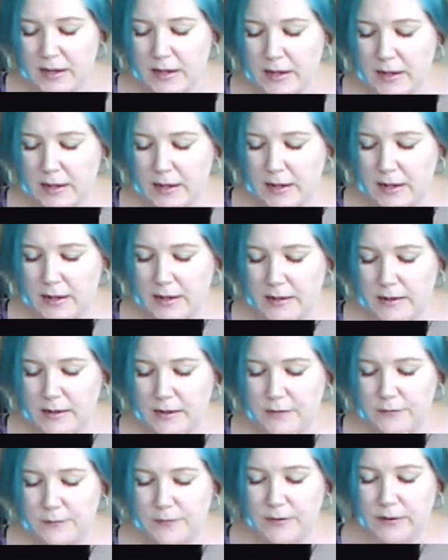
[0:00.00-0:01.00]
And
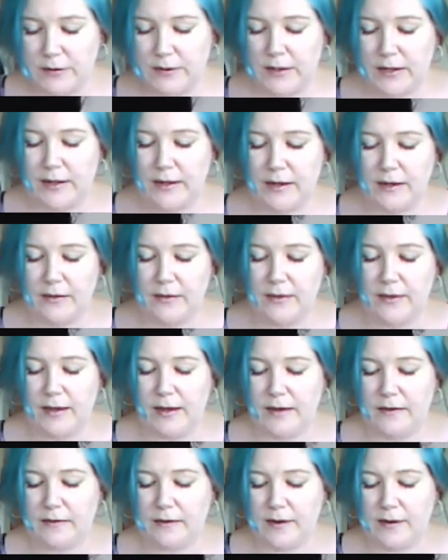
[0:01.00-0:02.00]
I feel like
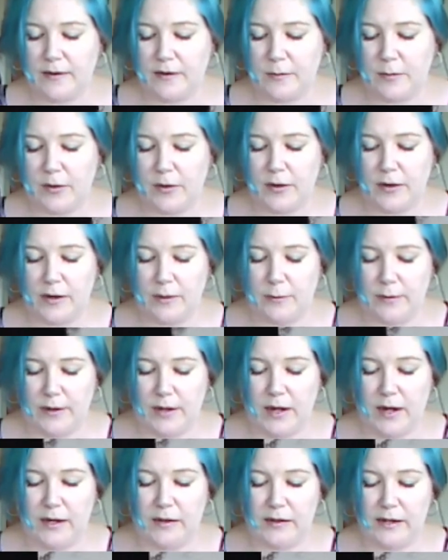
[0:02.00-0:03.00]
that's kind of the part I want
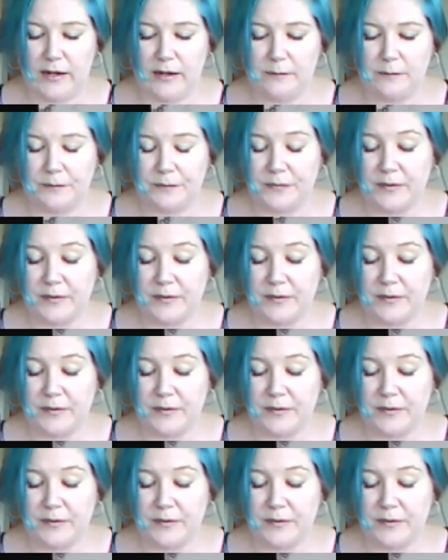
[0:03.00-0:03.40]
to highlight.